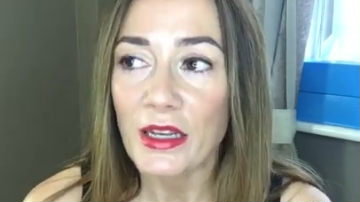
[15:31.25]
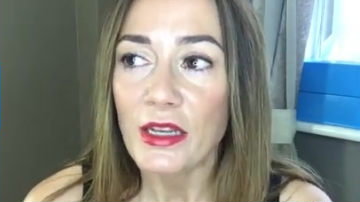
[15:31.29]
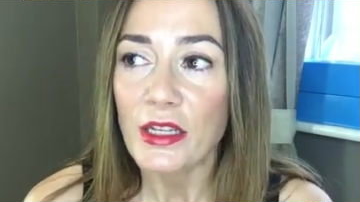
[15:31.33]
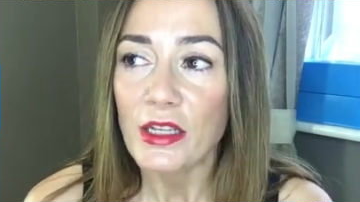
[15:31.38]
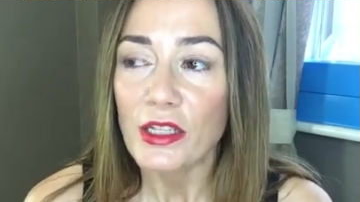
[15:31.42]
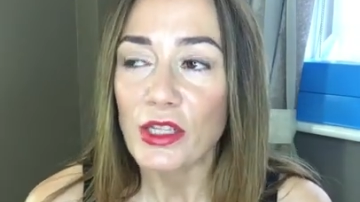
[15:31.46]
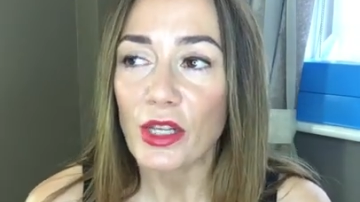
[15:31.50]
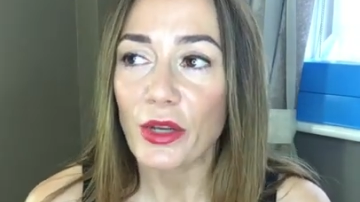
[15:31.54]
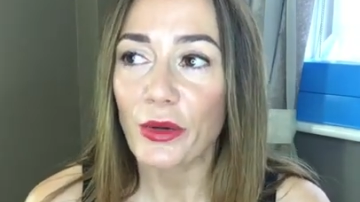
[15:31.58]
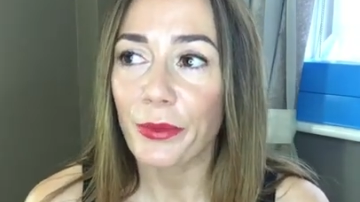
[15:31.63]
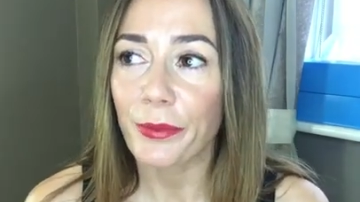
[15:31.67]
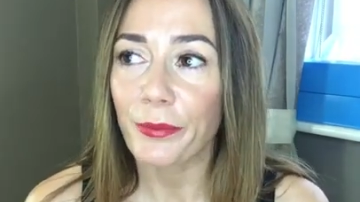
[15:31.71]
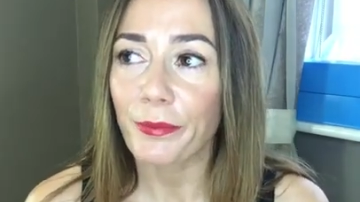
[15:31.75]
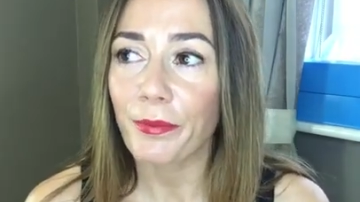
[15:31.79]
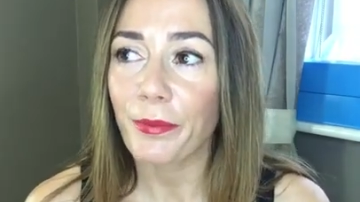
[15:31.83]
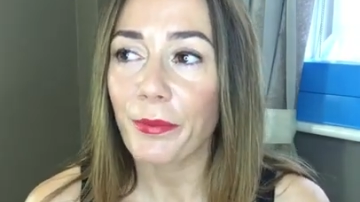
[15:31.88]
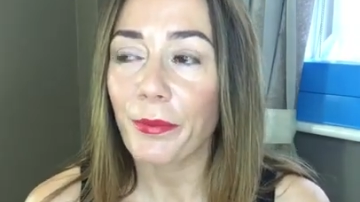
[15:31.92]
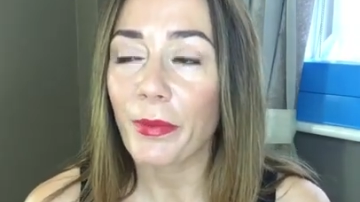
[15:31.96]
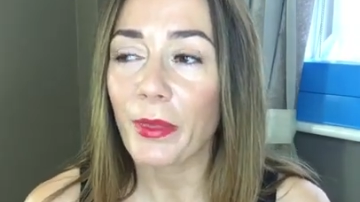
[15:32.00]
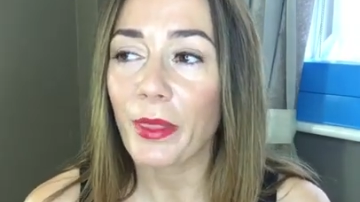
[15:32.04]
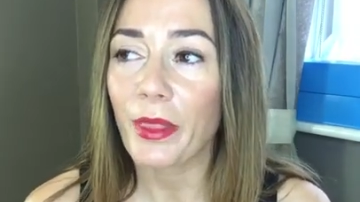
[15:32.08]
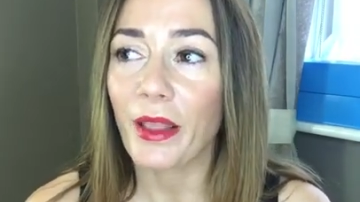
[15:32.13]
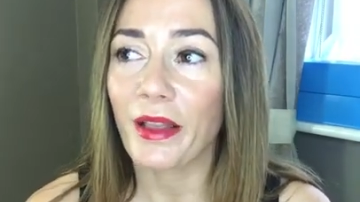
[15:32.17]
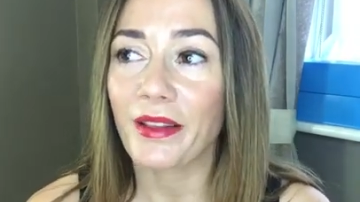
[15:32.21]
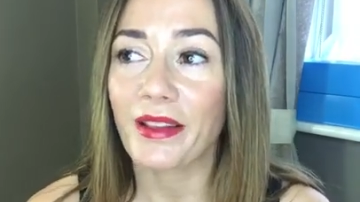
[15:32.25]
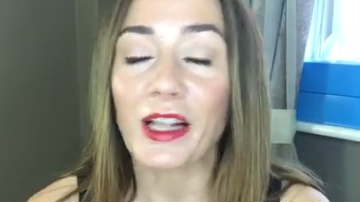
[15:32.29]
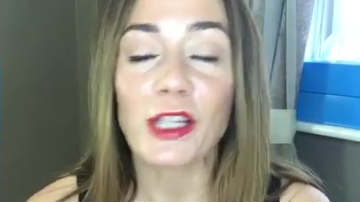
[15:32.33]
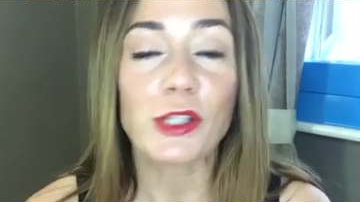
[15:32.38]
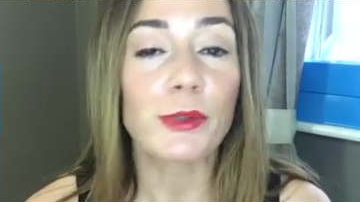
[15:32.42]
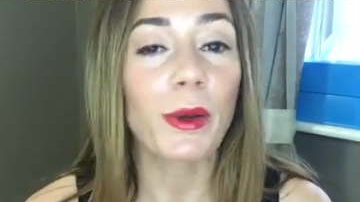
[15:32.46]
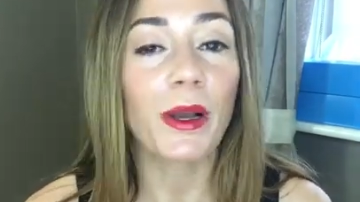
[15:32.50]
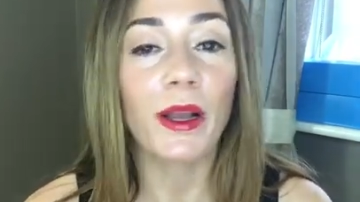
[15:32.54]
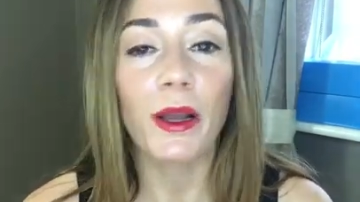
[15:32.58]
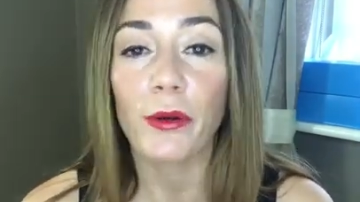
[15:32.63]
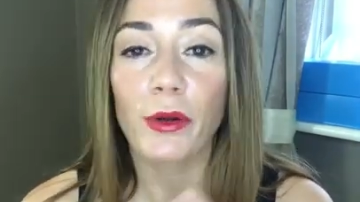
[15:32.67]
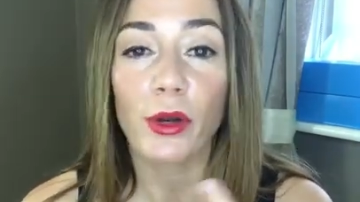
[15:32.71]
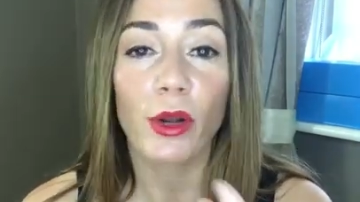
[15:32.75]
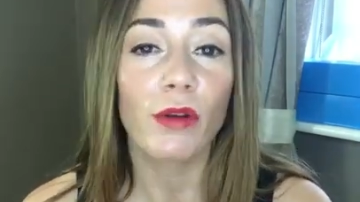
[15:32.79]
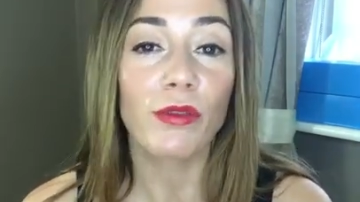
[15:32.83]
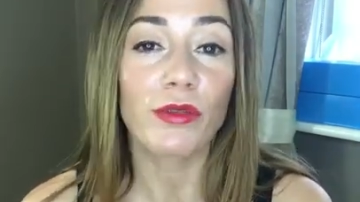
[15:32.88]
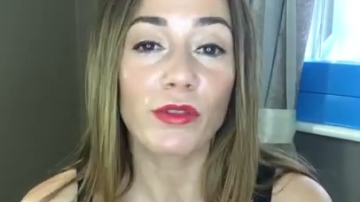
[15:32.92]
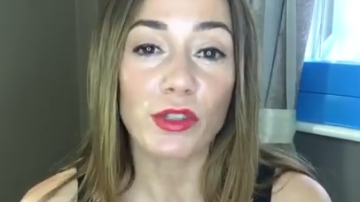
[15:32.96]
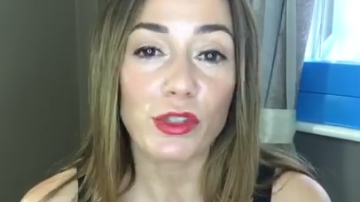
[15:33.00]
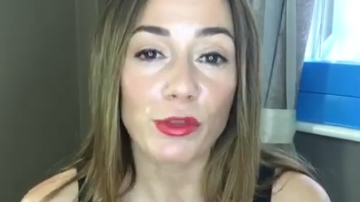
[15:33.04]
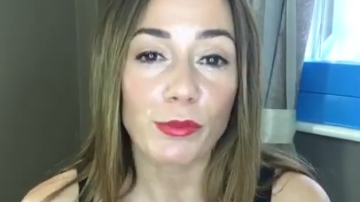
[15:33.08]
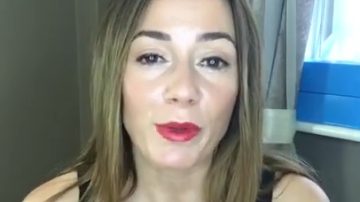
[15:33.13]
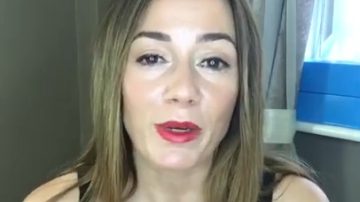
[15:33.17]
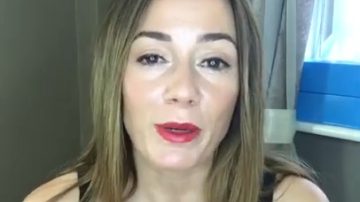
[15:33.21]
So that's why I would often,
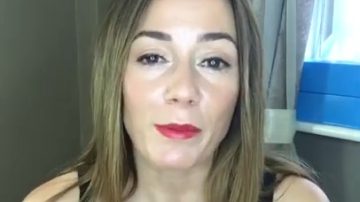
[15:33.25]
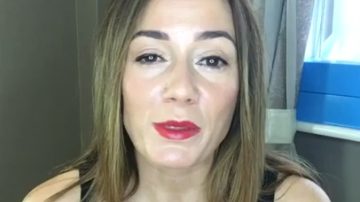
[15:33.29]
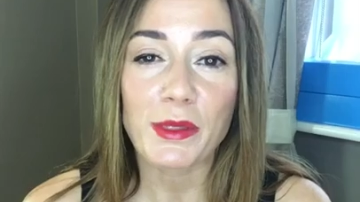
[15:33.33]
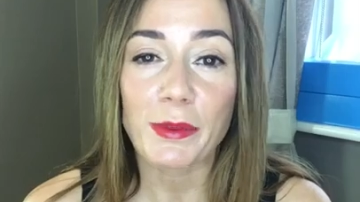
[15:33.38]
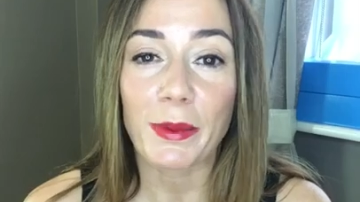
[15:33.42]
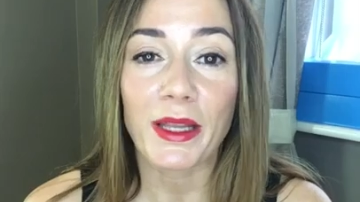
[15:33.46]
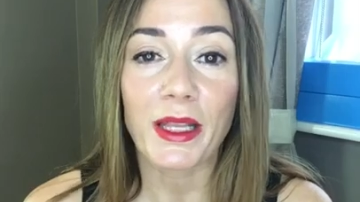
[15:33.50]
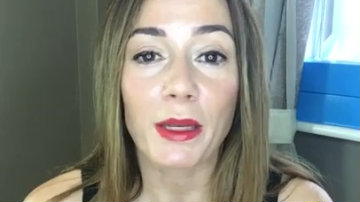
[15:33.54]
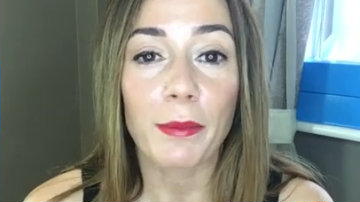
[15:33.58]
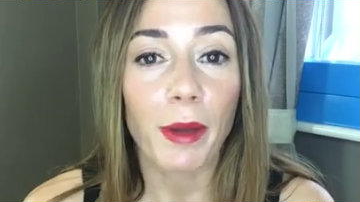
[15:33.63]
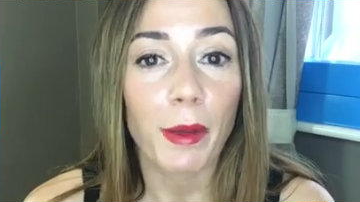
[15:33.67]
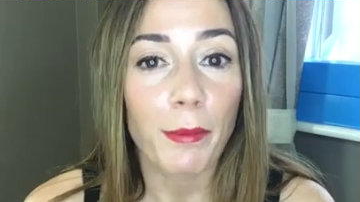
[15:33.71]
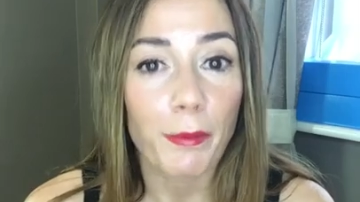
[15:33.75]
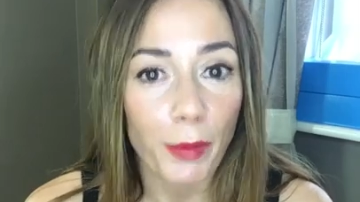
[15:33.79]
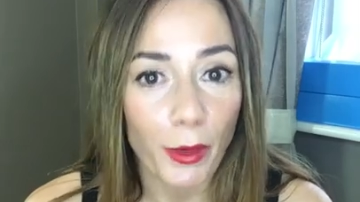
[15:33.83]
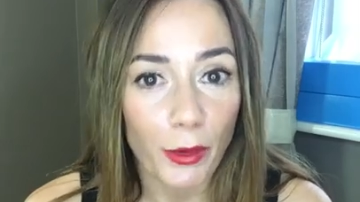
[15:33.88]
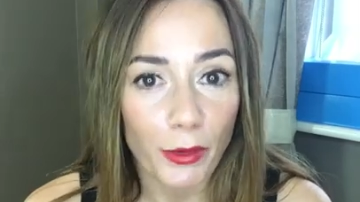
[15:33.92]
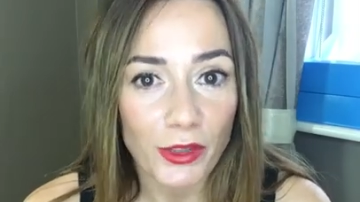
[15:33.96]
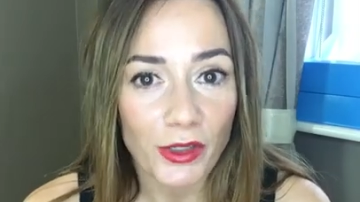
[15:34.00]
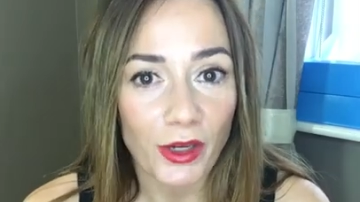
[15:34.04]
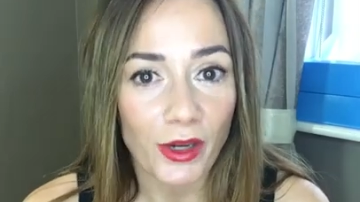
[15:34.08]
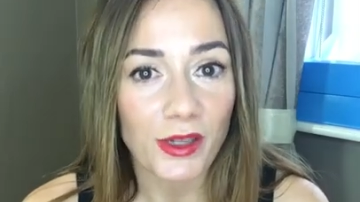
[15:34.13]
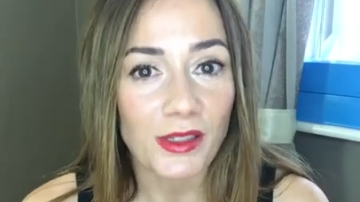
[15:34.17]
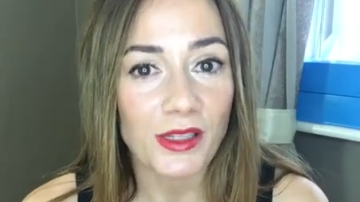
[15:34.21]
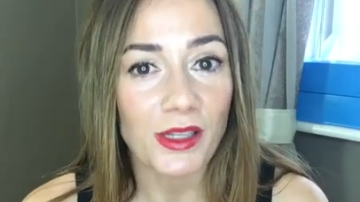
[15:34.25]
when I'm speaking about Botox,